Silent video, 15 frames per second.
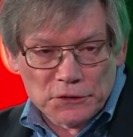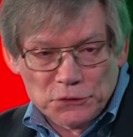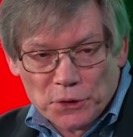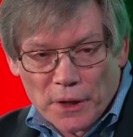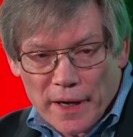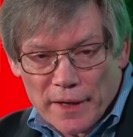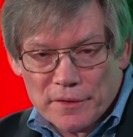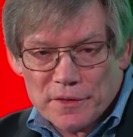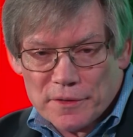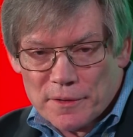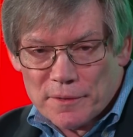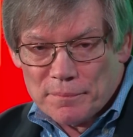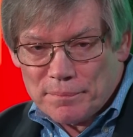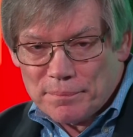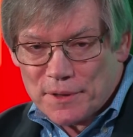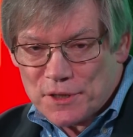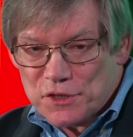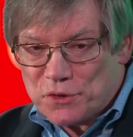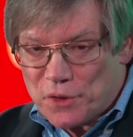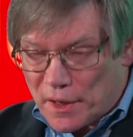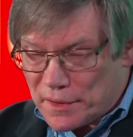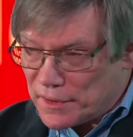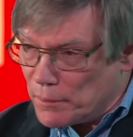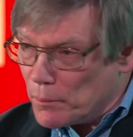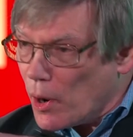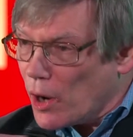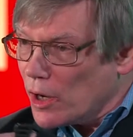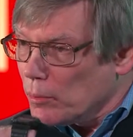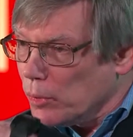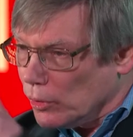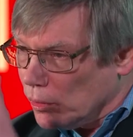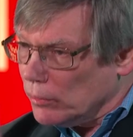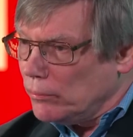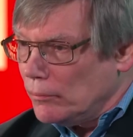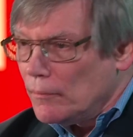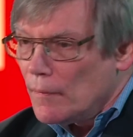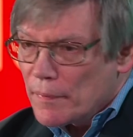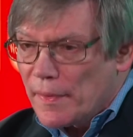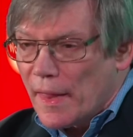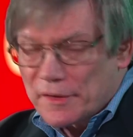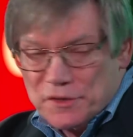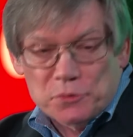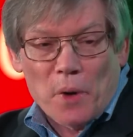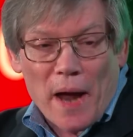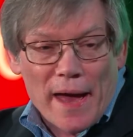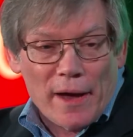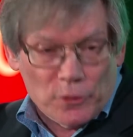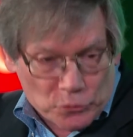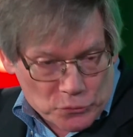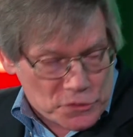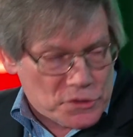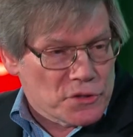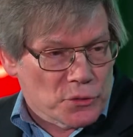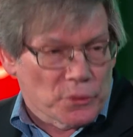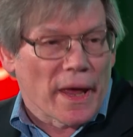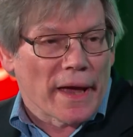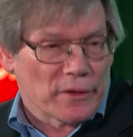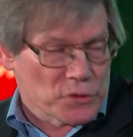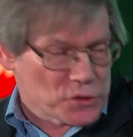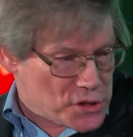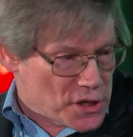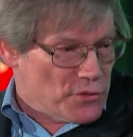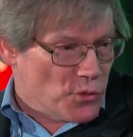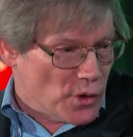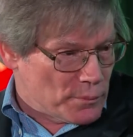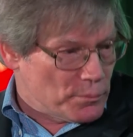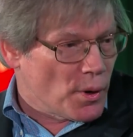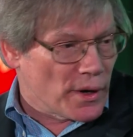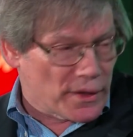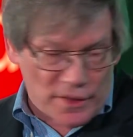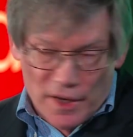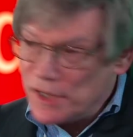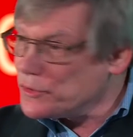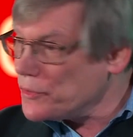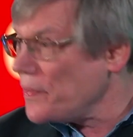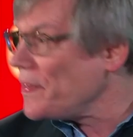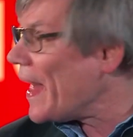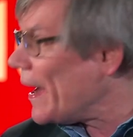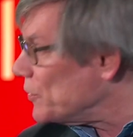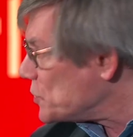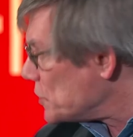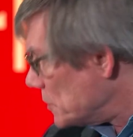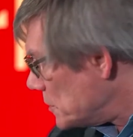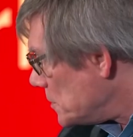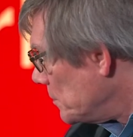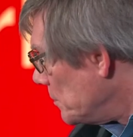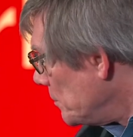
trying to construct a marble that's round to an accuracy of 1 part in 100,000.